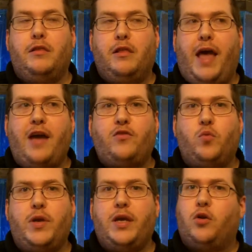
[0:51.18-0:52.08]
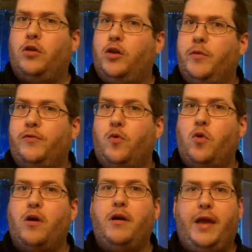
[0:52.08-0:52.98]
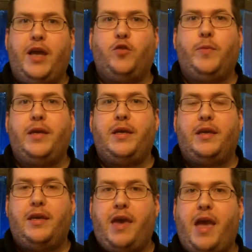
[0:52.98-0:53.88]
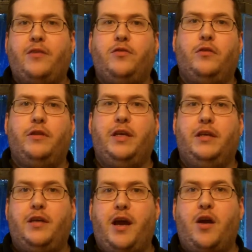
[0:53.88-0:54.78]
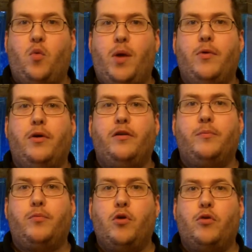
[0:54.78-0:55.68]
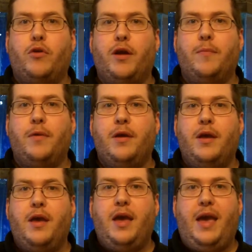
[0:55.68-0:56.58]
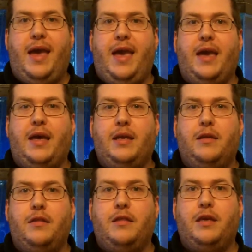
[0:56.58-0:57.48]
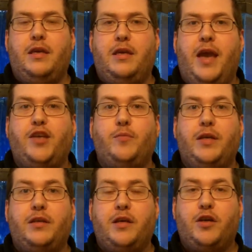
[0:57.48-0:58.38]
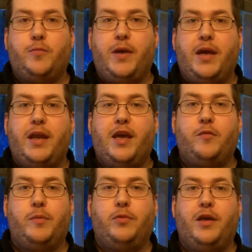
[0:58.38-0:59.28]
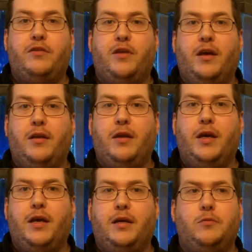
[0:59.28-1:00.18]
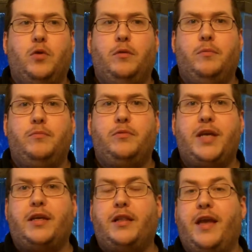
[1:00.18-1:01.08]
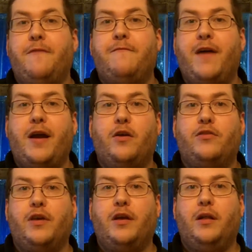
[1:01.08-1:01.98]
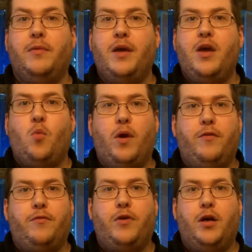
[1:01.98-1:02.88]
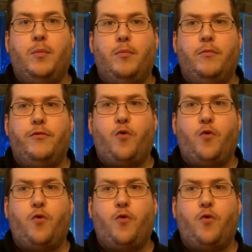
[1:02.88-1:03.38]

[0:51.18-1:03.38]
Last week or a little before, HP canceled the entire web OS program, and the HP TouchPad has been placed on, well, technically a fire sale. Went from